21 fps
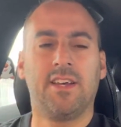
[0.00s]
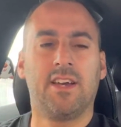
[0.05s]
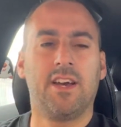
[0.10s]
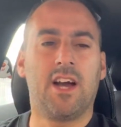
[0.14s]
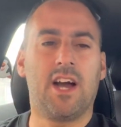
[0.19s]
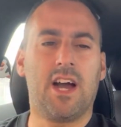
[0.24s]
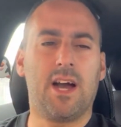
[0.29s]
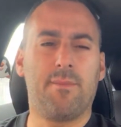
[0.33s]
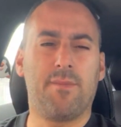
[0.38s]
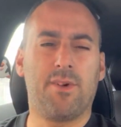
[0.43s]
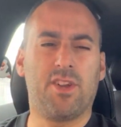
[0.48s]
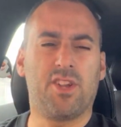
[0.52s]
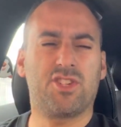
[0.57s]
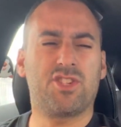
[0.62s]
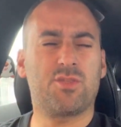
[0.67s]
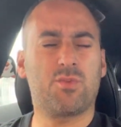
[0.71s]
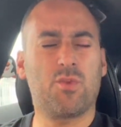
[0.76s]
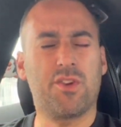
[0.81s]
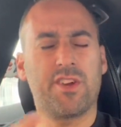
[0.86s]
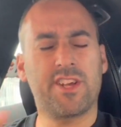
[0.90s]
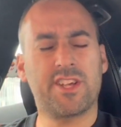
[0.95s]
And I
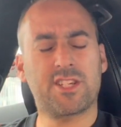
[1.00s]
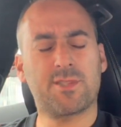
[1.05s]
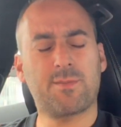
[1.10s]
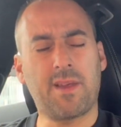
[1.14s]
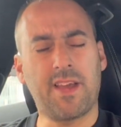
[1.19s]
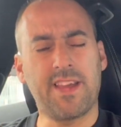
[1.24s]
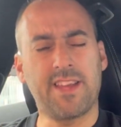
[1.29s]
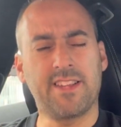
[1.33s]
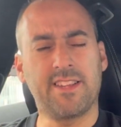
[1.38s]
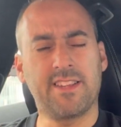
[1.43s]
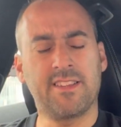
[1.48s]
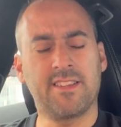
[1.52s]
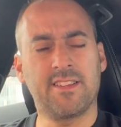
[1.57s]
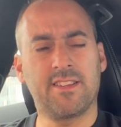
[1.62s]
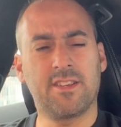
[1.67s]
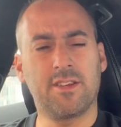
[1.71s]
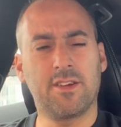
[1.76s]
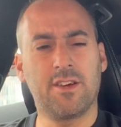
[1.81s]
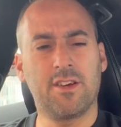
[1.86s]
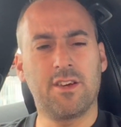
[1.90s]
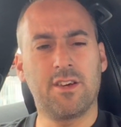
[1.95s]
just want to explain
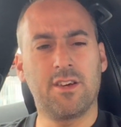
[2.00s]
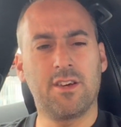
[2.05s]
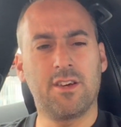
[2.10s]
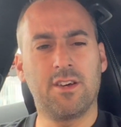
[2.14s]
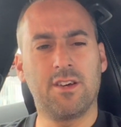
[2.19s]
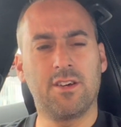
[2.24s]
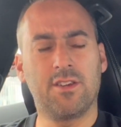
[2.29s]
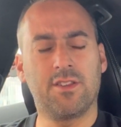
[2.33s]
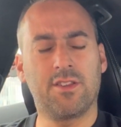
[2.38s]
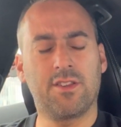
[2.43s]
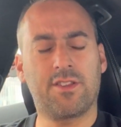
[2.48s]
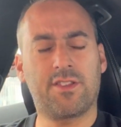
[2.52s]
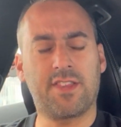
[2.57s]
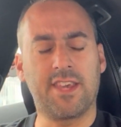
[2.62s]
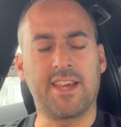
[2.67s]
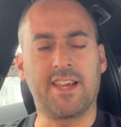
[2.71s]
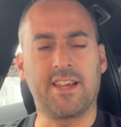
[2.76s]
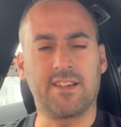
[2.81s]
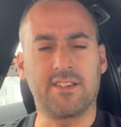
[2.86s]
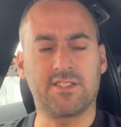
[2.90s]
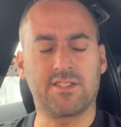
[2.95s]
the
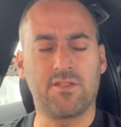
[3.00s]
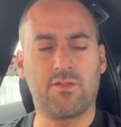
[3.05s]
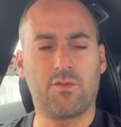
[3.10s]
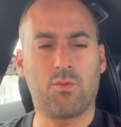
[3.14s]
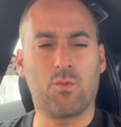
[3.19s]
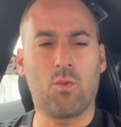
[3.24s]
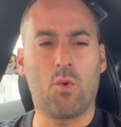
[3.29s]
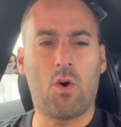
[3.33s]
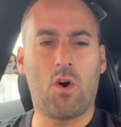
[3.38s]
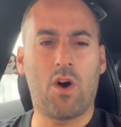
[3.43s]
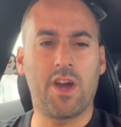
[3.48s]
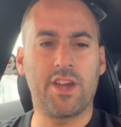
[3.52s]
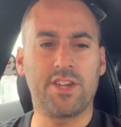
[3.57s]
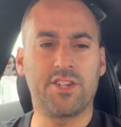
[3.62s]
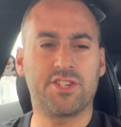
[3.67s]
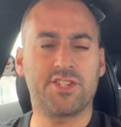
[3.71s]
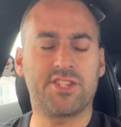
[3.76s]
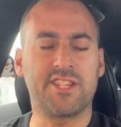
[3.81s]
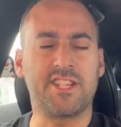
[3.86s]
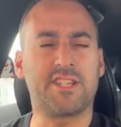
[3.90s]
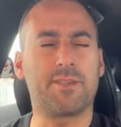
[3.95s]
things of why you
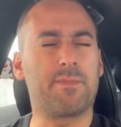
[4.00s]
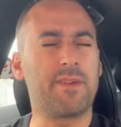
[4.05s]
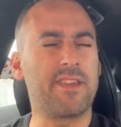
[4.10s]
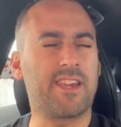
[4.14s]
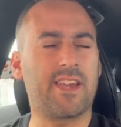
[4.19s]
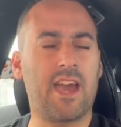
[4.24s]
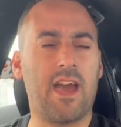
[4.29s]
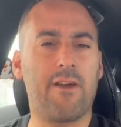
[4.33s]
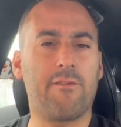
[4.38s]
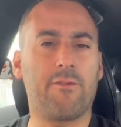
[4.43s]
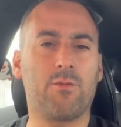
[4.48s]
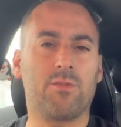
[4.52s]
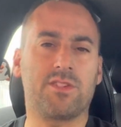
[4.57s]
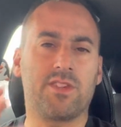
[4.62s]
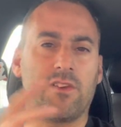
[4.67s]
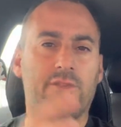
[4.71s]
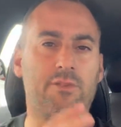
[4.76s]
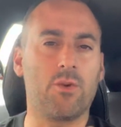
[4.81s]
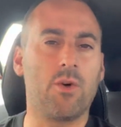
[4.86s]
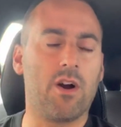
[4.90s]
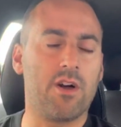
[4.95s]
just need to be careful. So
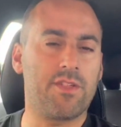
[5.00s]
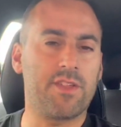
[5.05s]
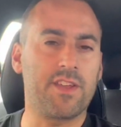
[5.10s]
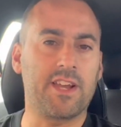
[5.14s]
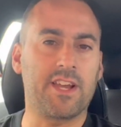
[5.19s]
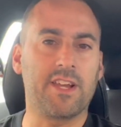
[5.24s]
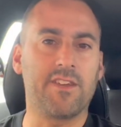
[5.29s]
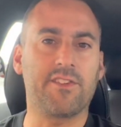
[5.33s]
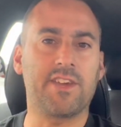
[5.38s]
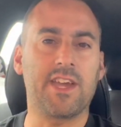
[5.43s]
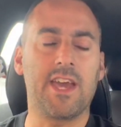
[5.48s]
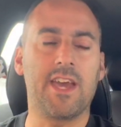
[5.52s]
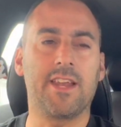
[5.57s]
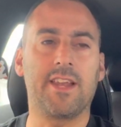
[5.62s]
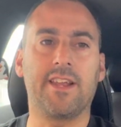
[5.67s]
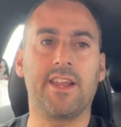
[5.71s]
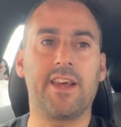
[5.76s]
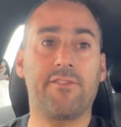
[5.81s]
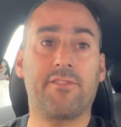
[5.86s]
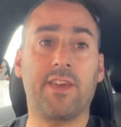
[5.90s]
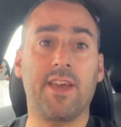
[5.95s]
if you are thinking of getting
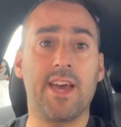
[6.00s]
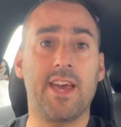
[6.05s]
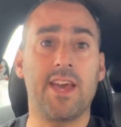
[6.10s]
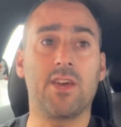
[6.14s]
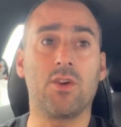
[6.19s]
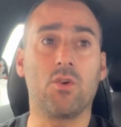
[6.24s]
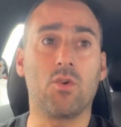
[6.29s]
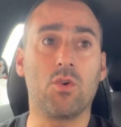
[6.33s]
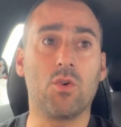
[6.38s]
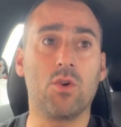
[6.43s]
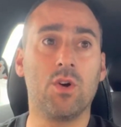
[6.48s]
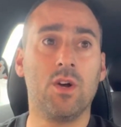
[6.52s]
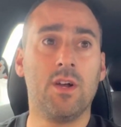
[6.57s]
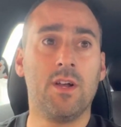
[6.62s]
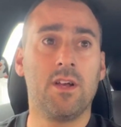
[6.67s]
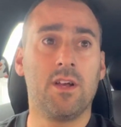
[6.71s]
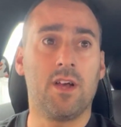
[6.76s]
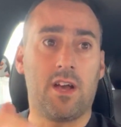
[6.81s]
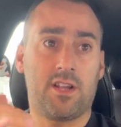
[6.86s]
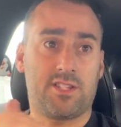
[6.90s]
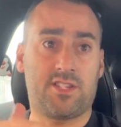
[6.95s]
an FK, or
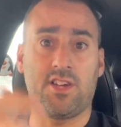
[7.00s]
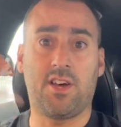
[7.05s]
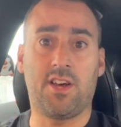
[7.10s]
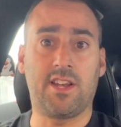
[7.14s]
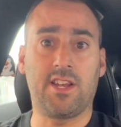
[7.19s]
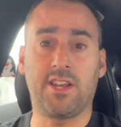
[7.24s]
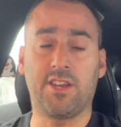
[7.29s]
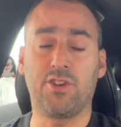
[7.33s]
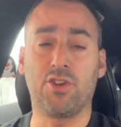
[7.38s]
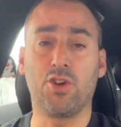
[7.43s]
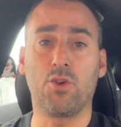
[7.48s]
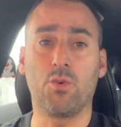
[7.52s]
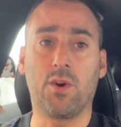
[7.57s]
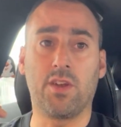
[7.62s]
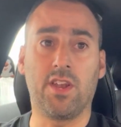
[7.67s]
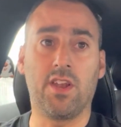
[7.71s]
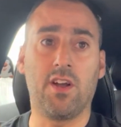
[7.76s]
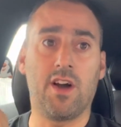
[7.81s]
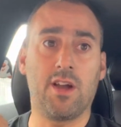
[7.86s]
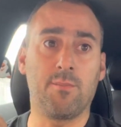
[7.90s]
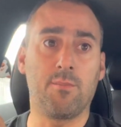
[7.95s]
certainly a new
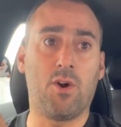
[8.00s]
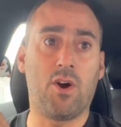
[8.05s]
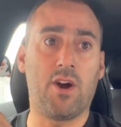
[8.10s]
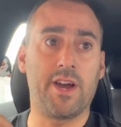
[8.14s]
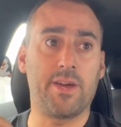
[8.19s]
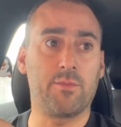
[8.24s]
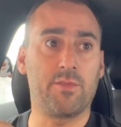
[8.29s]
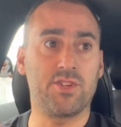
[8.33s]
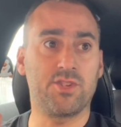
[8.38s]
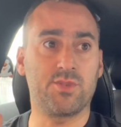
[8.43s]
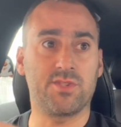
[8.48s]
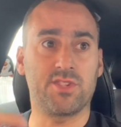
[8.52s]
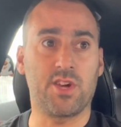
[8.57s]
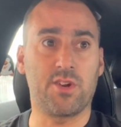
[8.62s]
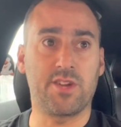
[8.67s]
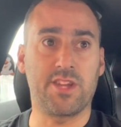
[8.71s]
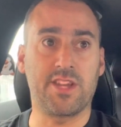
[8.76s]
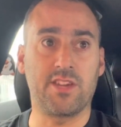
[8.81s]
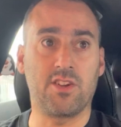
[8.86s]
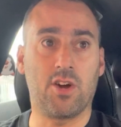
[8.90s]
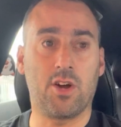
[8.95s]
one like mine, which was
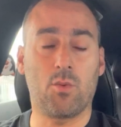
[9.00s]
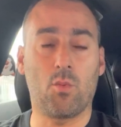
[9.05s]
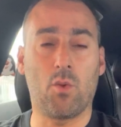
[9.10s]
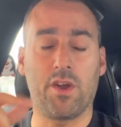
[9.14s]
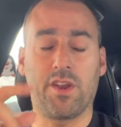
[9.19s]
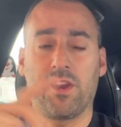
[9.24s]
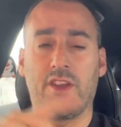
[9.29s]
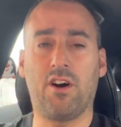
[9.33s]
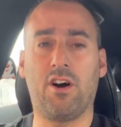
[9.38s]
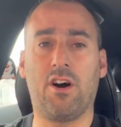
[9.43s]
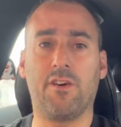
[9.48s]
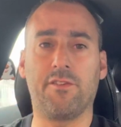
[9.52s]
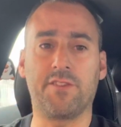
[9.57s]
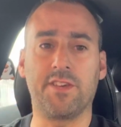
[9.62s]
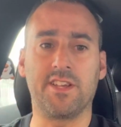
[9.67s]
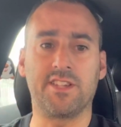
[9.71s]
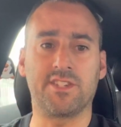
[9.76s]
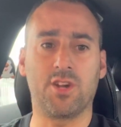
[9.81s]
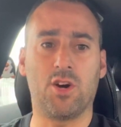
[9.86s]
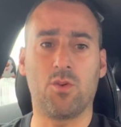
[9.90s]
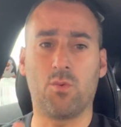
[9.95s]
only like 1.5
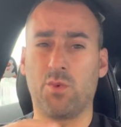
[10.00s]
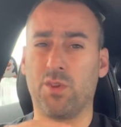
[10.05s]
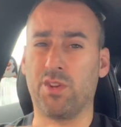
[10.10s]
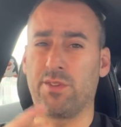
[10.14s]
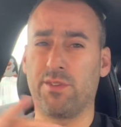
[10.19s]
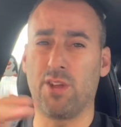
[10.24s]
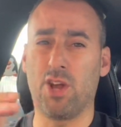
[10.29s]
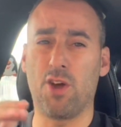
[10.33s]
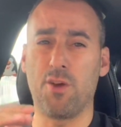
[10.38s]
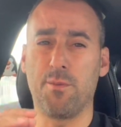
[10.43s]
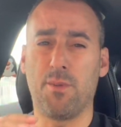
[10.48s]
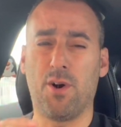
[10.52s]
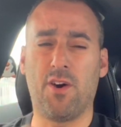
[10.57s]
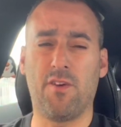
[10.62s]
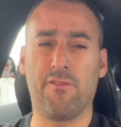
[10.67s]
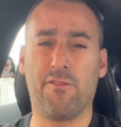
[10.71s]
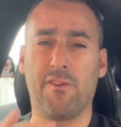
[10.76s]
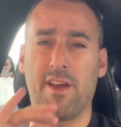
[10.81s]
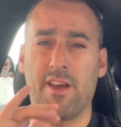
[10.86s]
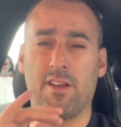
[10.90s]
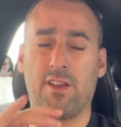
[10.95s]
years old with low
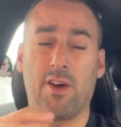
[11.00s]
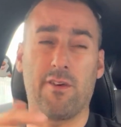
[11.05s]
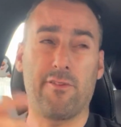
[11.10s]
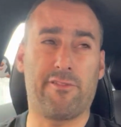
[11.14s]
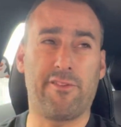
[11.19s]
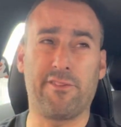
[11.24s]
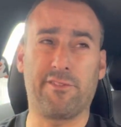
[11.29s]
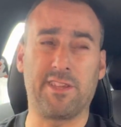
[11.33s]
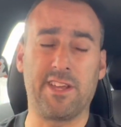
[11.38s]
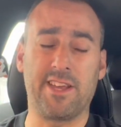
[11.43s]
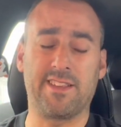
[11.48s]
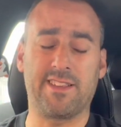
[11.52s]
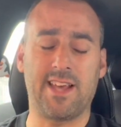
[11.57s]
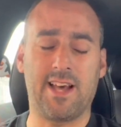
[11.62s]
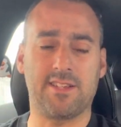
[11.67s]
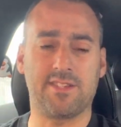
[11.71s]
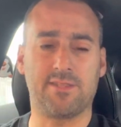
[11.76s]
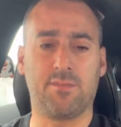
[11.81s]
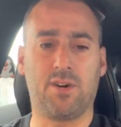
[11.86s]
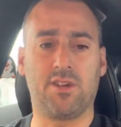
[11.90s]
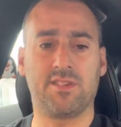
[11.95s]
like
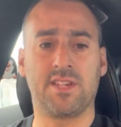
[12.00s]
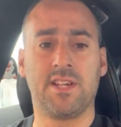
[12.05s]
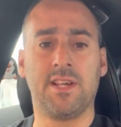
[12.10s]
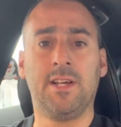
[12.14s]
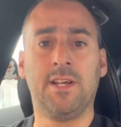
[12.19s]
15,000 miles,